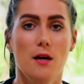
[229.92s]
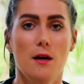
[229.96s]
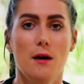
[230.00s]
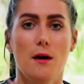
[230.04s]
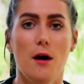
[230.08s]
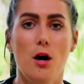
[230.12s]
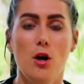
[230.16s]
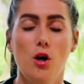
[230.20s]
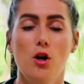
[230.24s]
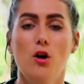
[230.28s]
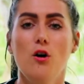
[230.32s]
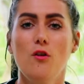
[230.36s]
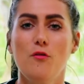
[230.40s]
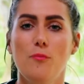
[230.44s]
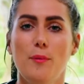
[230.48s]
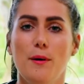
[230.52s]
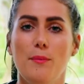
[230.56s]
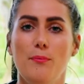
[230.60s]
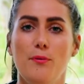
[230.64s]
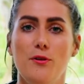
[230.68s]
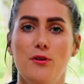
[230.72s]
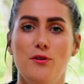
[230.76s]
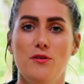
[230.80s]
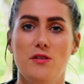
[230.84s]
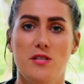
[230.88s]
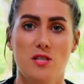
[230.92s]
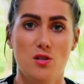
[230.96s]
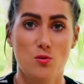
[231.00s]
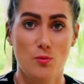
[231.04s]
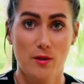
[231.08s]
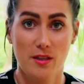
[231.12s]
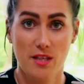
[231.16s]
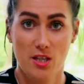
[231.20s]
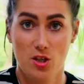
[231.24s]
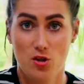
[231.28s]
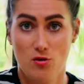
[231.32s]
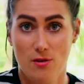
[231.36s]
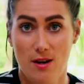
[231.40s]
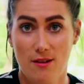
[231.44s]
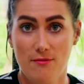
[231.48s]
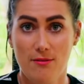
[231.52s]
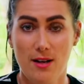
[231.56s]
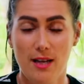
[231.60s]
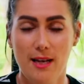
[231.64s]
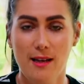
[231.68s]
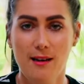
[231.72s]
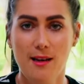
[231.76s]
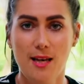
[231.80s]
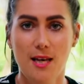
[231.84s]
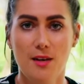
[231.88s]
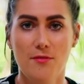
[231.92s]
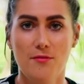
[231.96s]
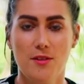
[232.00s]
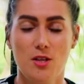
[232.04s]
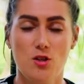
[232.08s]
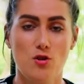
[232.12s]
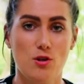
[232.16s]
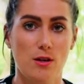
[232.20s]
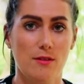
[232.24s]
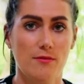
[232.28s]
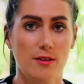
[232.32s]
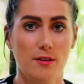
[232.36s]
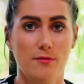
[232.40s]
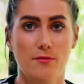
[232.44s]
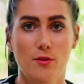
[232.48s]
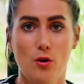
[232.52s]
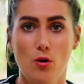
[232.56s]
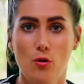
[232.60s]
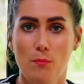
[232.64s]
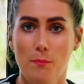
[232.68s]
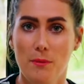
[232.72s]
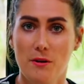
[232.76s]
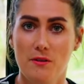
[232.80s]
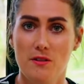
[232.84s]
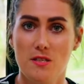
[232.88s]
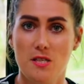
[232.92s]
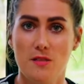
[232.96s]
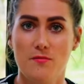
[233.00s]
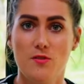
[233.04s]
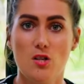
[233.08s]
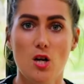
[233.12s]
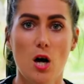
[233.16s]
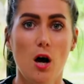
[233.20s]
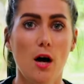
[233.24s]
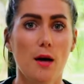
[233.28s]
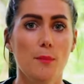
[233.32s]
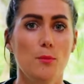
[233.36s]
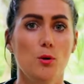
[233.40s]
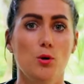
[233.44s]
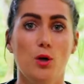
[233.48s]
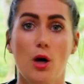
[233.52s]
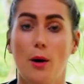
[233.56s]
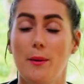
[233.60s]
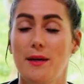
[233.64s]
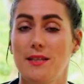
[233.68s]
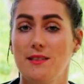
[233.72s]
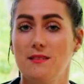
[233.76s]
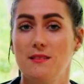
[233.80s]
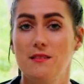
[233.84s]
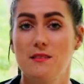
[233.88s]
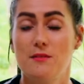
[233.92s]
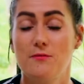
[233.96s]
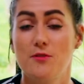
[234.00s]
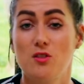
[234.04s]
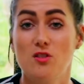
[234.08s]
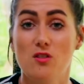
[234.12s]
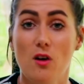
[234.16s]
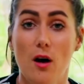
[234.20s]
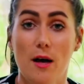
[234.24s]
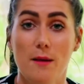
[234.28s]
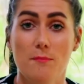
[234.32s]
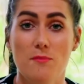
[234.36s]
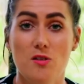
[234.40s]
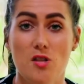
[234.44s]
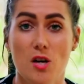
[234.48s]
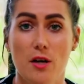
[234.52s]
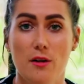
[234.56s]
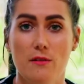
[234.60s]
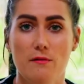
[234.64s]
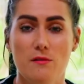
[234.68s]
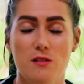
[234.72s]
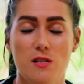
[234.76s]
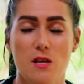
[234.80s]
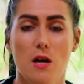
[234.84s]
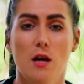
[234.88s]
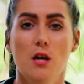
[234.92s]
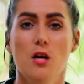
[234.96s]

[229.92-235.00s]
A lot of people use this when they're traveling, if they're traveling for long periods of time or going to different time zones.